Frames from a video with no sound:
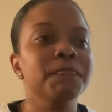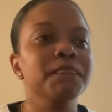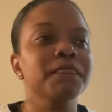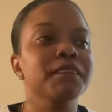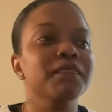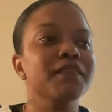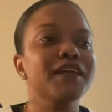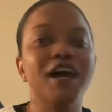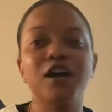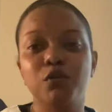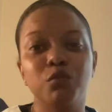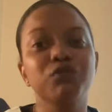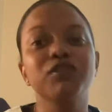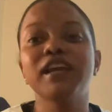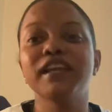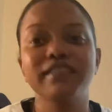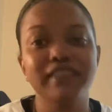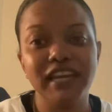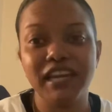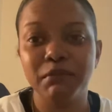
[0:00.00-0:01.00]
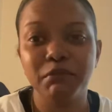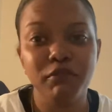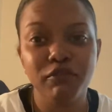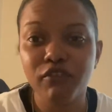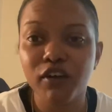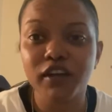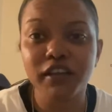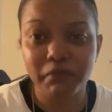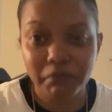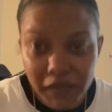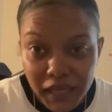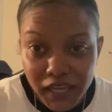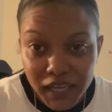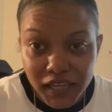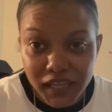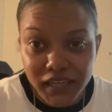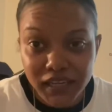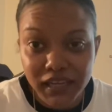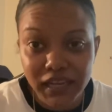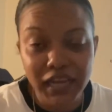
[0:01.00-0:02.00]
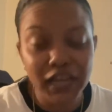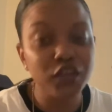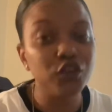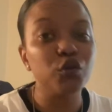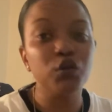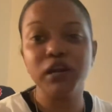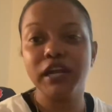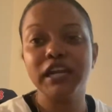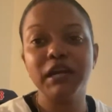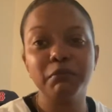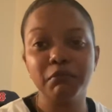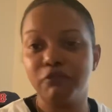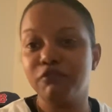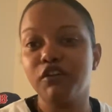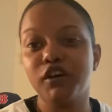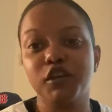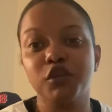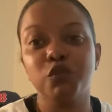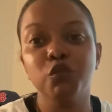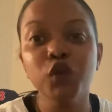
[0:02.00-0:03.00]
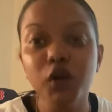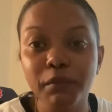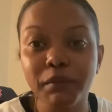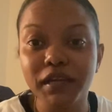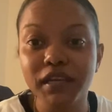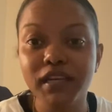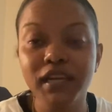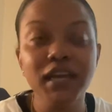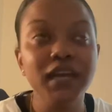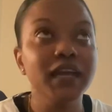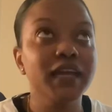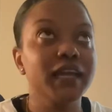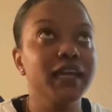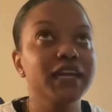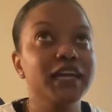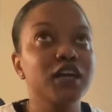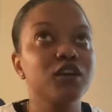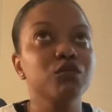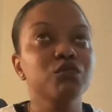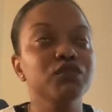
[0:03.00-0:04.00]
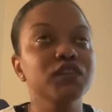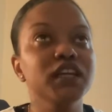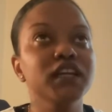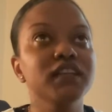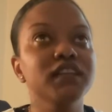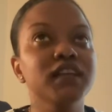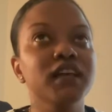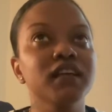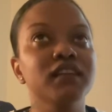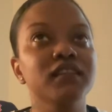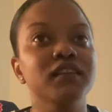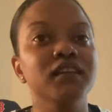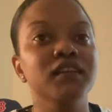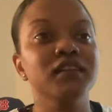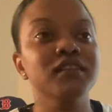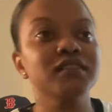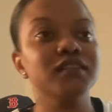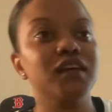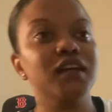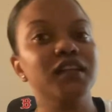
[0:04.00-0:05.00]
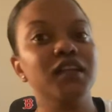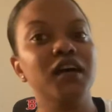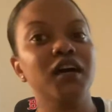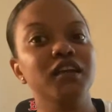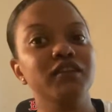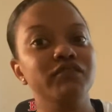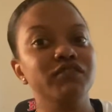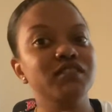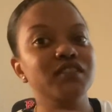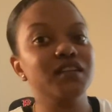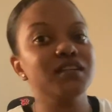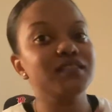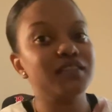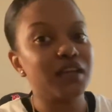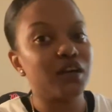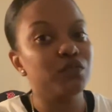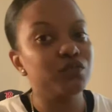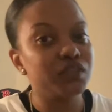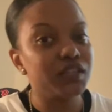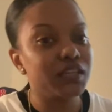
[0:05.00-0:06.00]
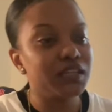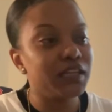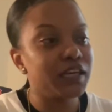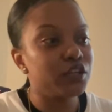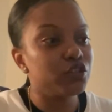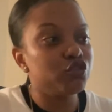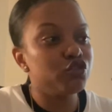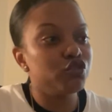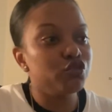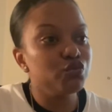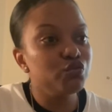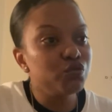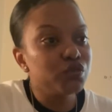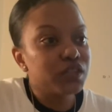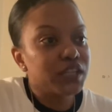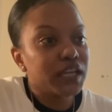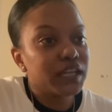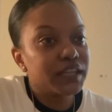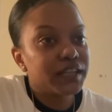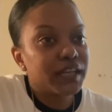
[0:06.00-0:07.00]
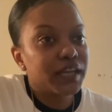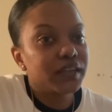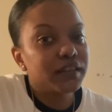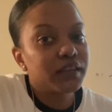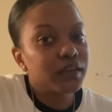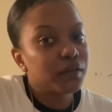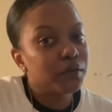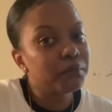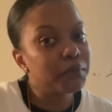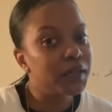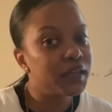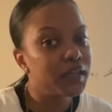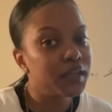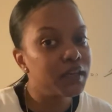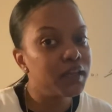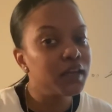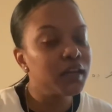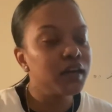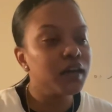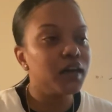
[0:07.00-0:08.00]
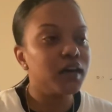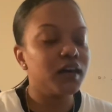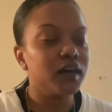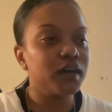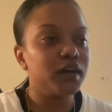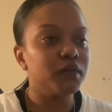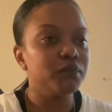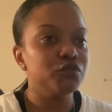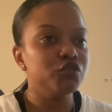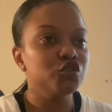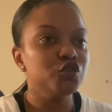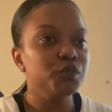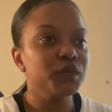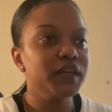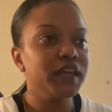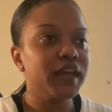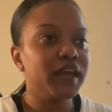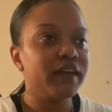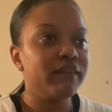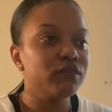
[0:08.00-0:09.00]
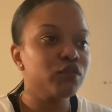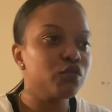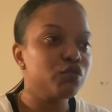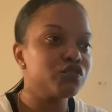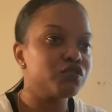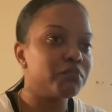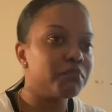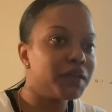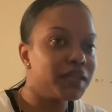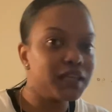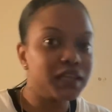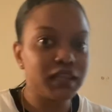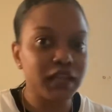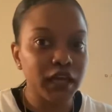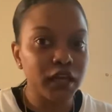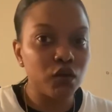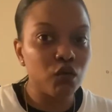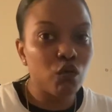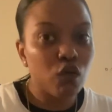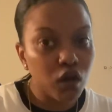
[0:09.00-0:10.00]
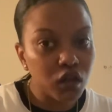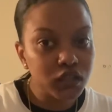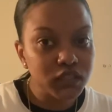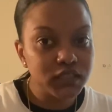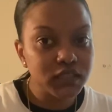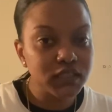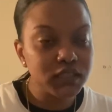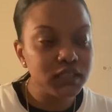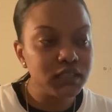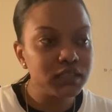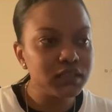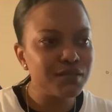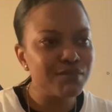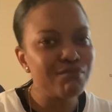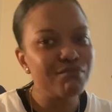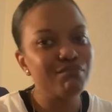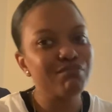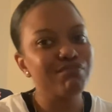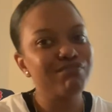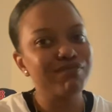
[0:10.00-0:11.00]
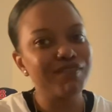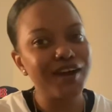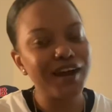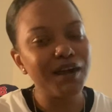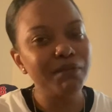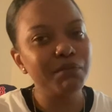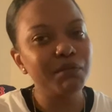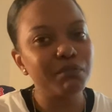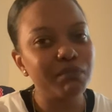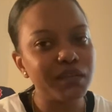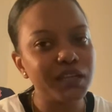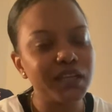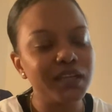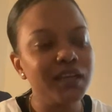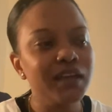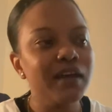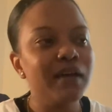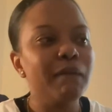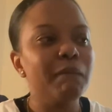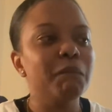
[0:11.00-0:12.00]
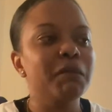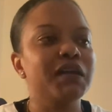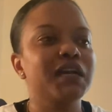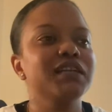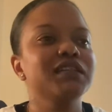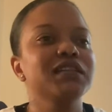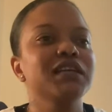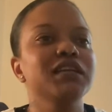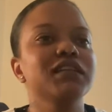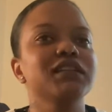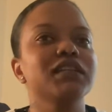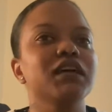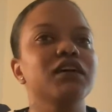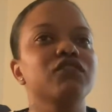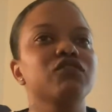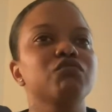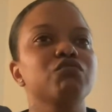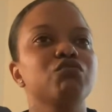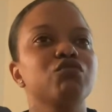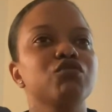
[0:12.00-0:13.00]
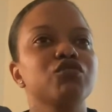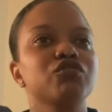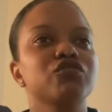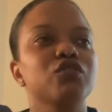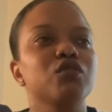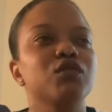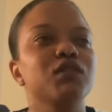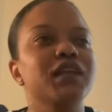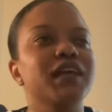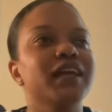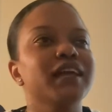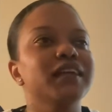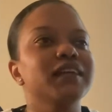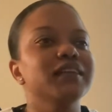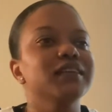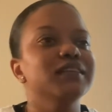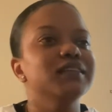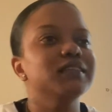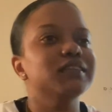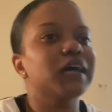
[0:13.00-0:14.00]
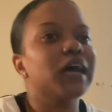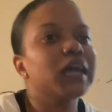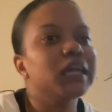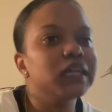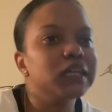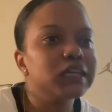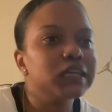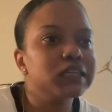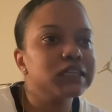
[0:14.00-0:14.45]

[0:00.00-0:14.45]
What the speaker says: I don't think that I'm a fucking man. I know that I'm a fucking woman. And I don't think that there's a lot of studs out there that do think that they're men. Do we have those men-like qualities? Probably. But I think that's more so like dyke,